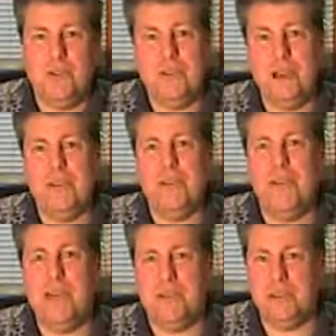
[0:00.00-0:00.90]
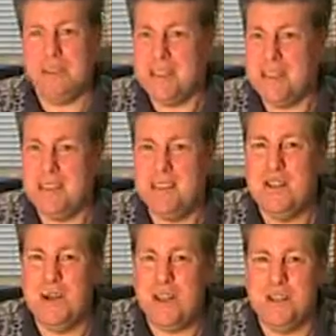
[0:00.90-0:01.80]
to a guy the other day with a 660
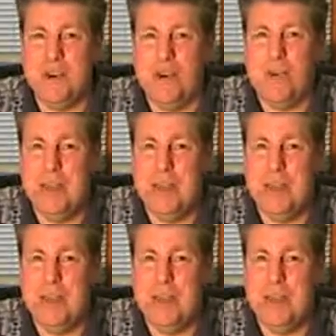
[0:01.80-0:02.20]
credit score who